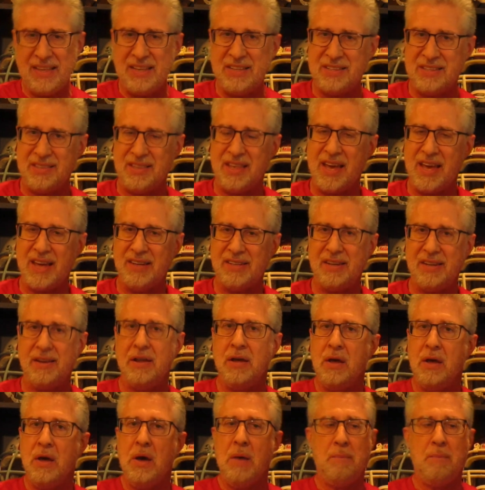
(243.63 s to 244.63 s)
slanted,
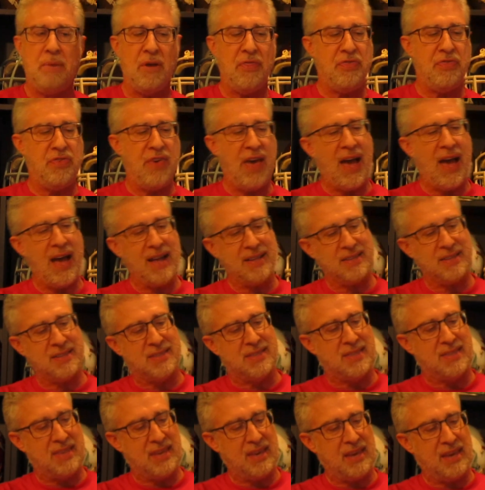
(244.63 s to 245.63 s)
but
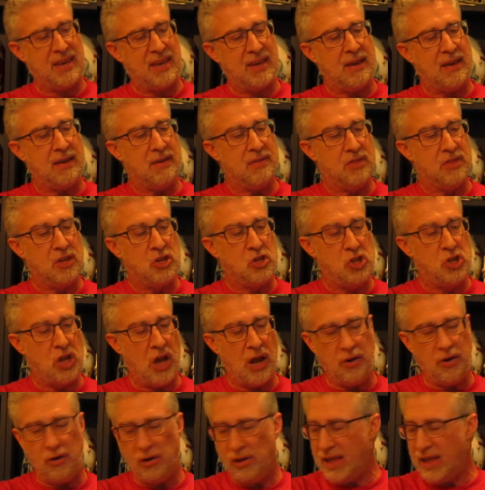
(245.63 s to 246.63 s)
that's the general